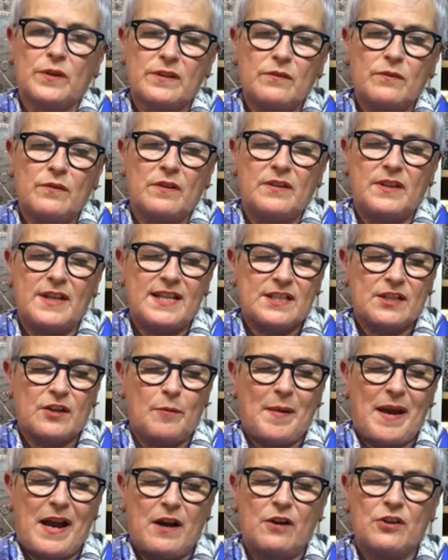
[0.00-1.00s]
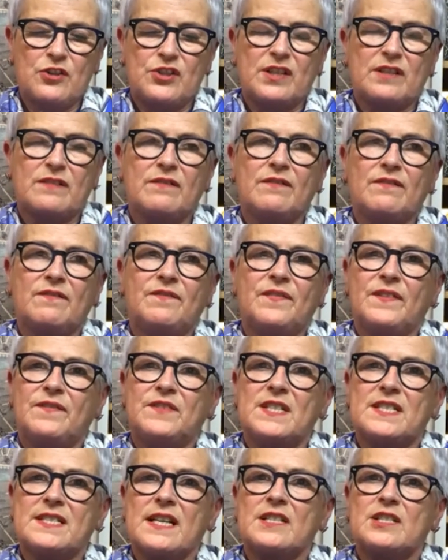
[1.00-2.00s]
these are about
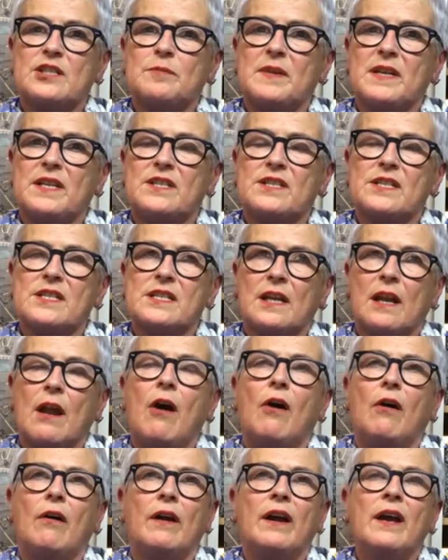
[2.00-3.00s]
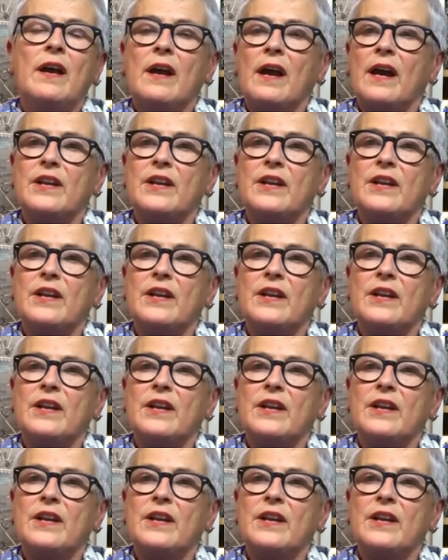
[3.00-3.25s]
150 centimetres long,